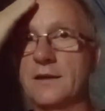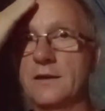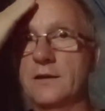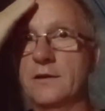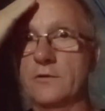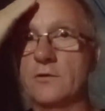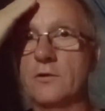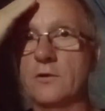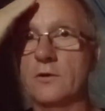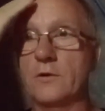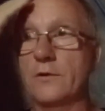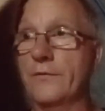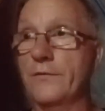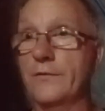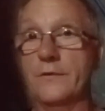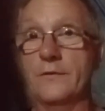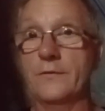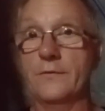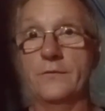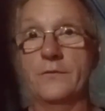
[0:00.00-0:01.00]
You know,
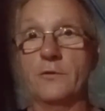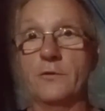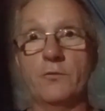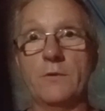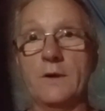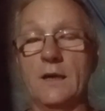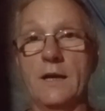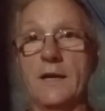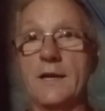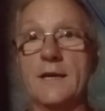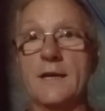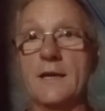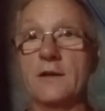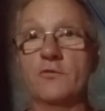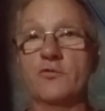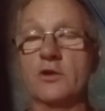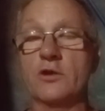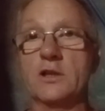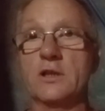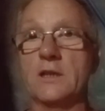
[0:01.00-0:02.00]
they're really
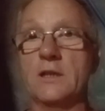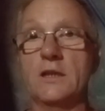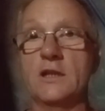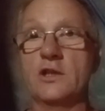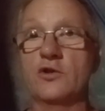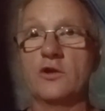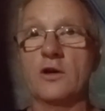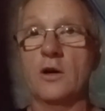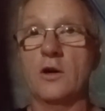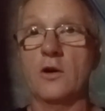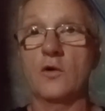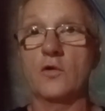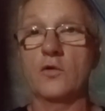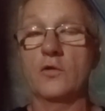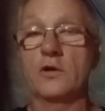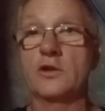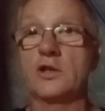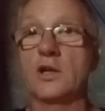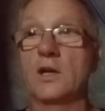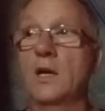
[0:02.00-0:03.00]
dangerous, these
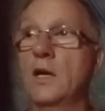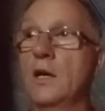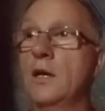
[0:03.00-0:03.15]
dogs.